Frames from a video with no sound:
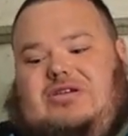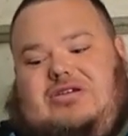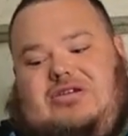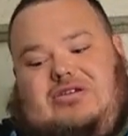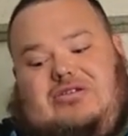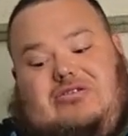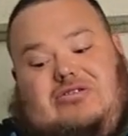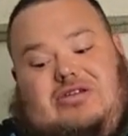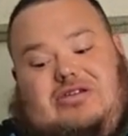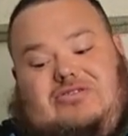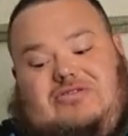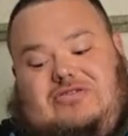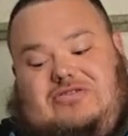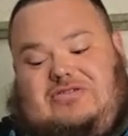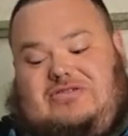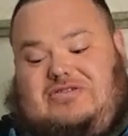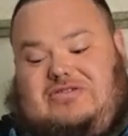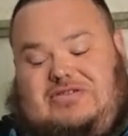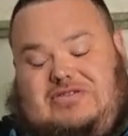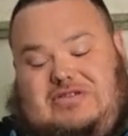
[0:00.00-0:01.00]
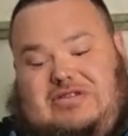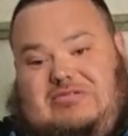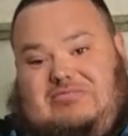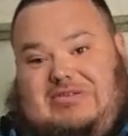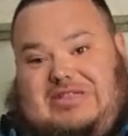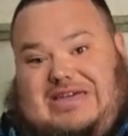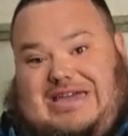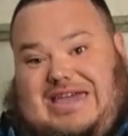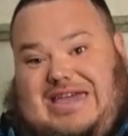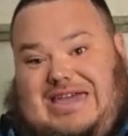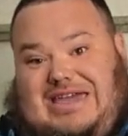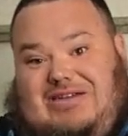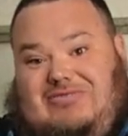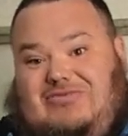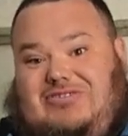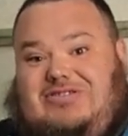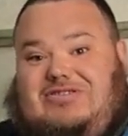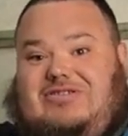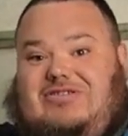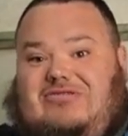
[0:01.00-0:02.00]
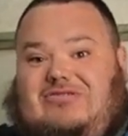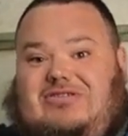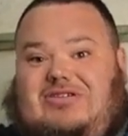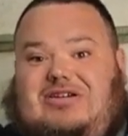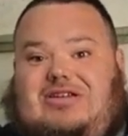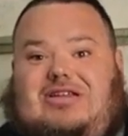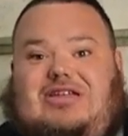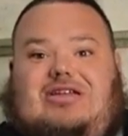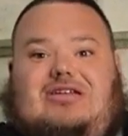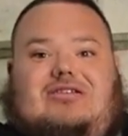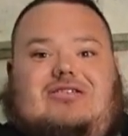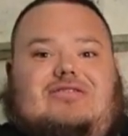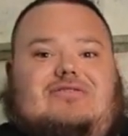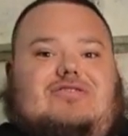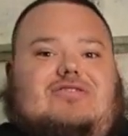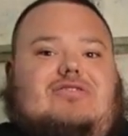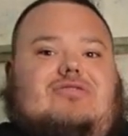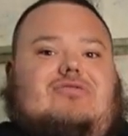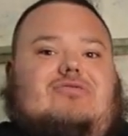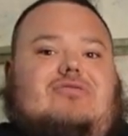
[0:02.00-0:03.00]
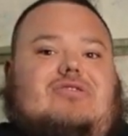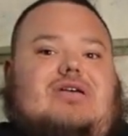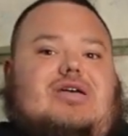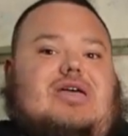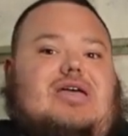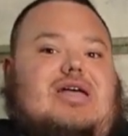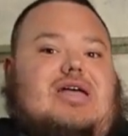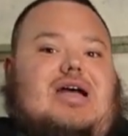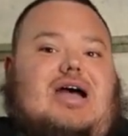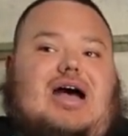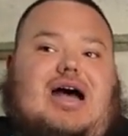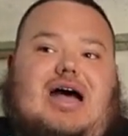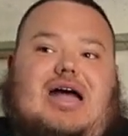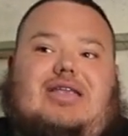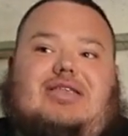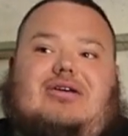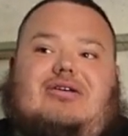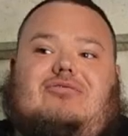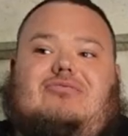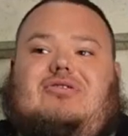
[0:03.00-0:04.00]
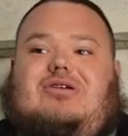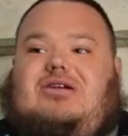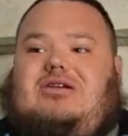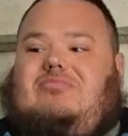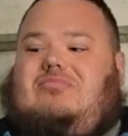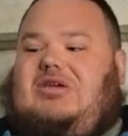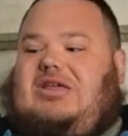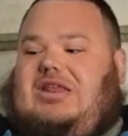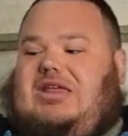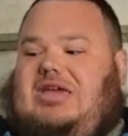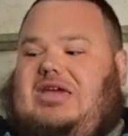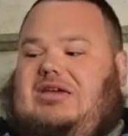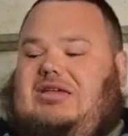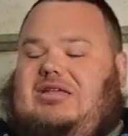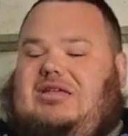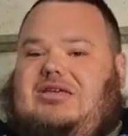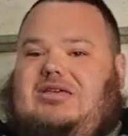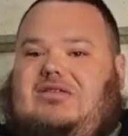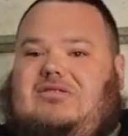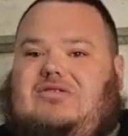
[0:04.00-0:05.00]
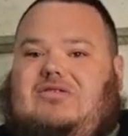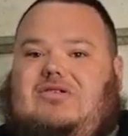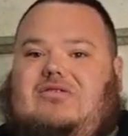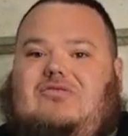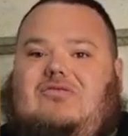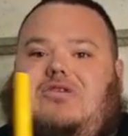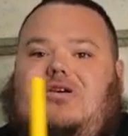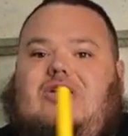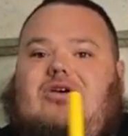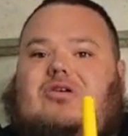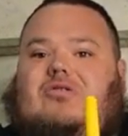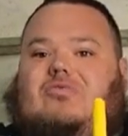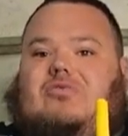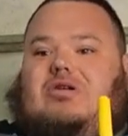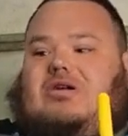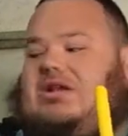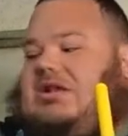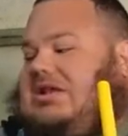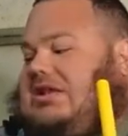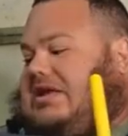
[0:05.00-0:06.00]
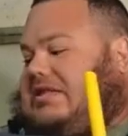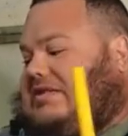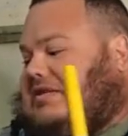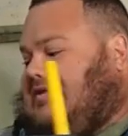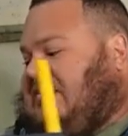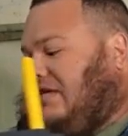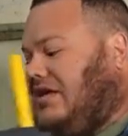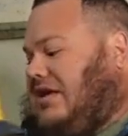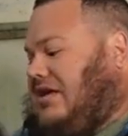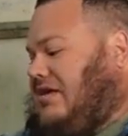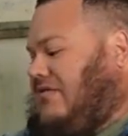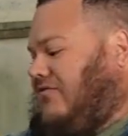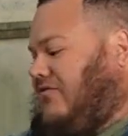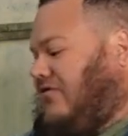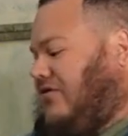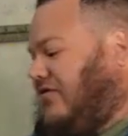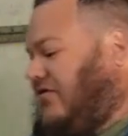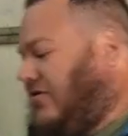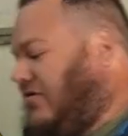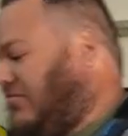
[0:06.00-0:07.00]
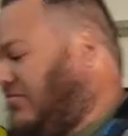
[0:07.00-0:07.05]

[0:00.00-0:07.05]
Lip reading: your insurance is going to be like, hey, what's going on here? So I don't recommend heat. So we're going to let this heat up for a few